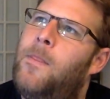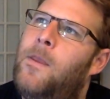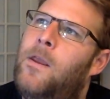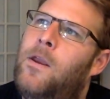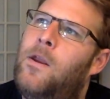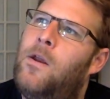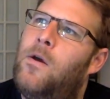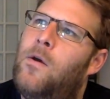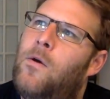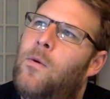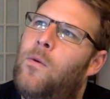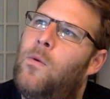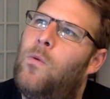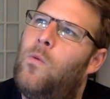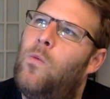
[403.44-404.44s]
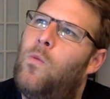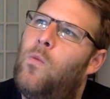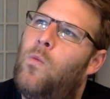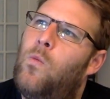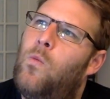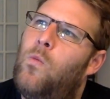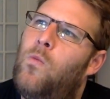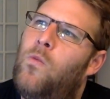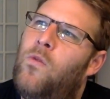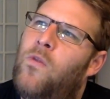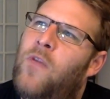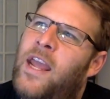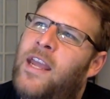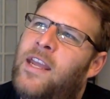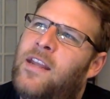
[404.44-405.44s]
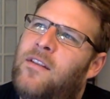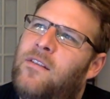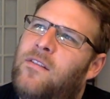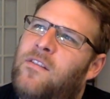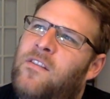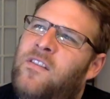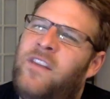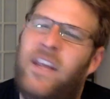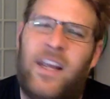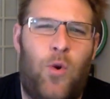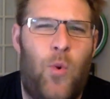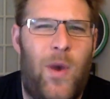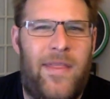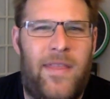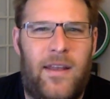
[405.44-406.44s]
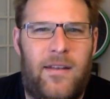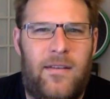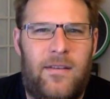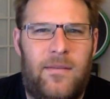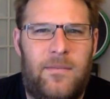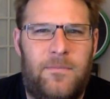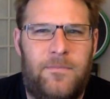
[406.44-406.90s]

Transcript: you know, they can stick with it.